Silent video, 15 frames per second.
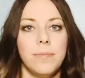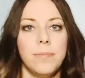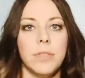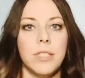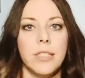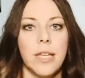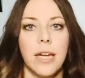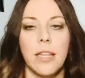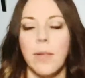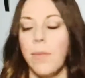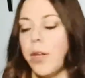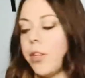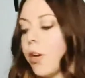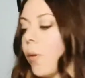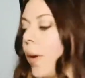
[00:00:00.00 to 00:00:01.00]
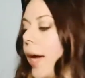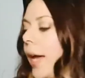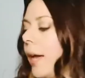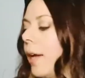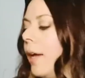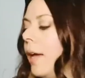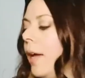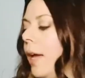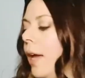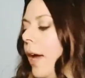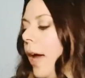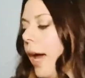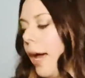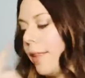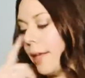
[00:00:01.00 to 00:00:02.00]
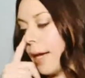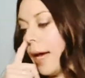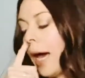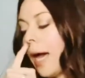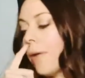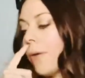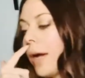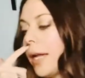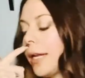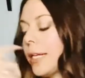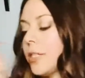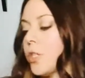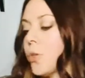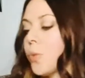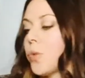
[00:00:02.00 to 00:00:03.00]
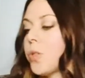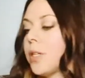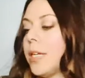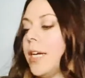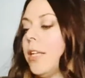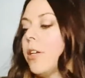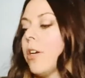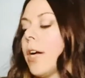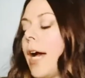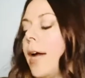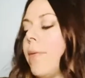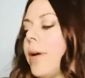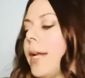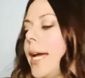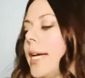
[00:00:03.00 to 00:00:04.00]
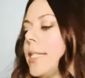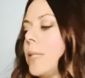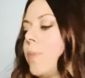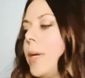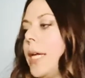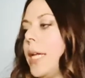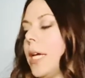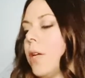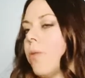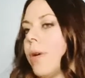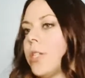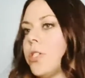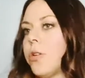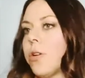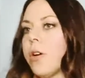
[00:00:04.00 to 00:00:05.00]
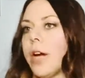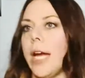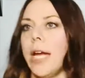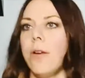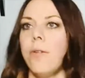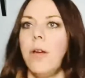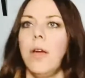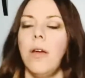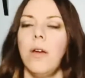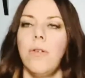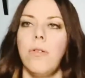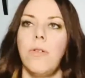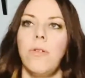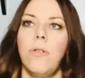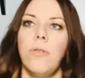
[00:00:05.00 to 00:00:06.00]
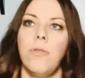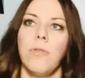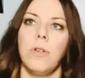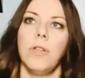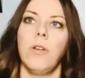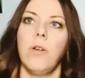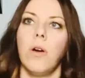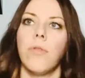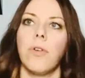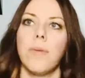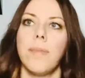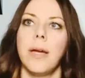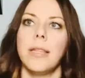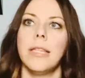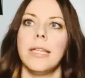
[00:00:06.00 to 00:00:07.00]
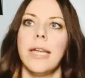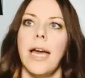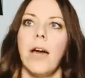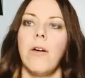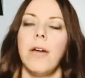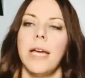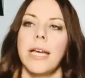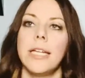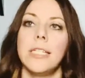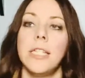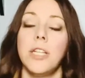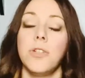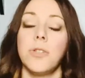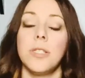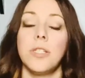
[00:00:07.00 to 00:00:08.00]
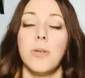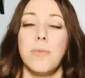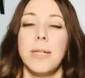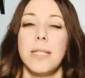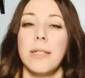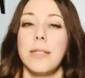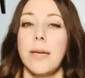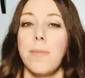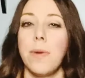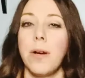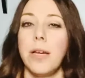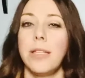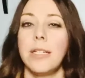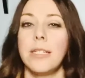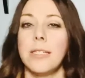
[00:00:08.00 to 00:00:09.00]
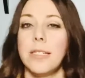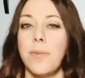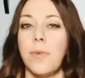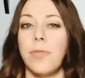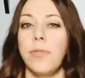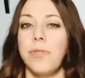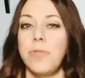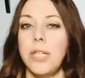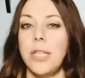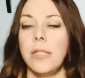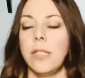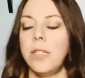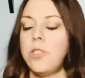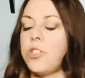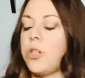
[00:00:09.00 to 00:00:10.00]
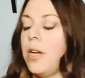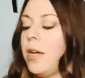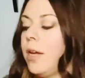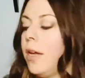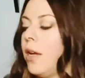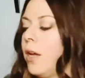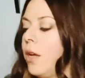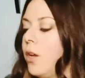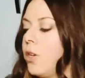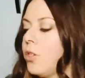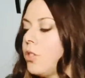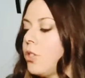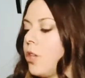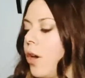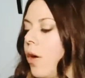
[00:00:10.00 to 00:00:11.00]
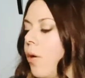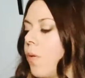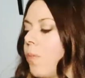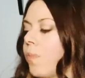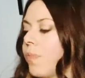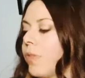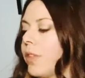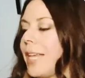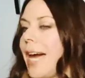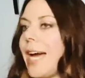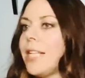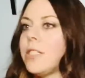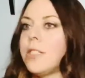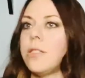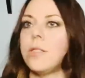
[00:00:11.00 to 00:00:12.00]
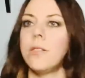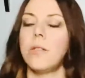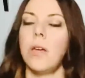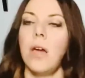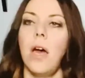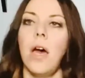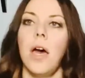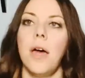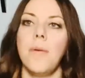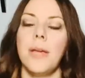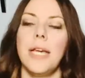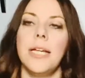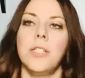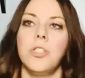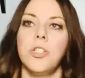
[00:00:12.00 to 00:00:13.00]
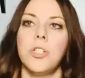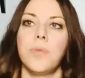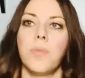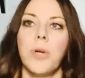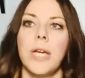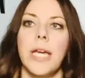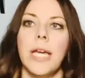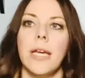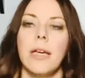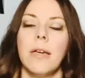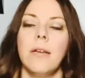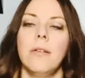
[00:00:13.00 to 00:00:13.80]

sending them on their way. And then Chiron is the wounded healer. Chiron has been in retrograde for a little over a month now and continues until mid-December, I think December 15th-ish. So that's, he's just bringing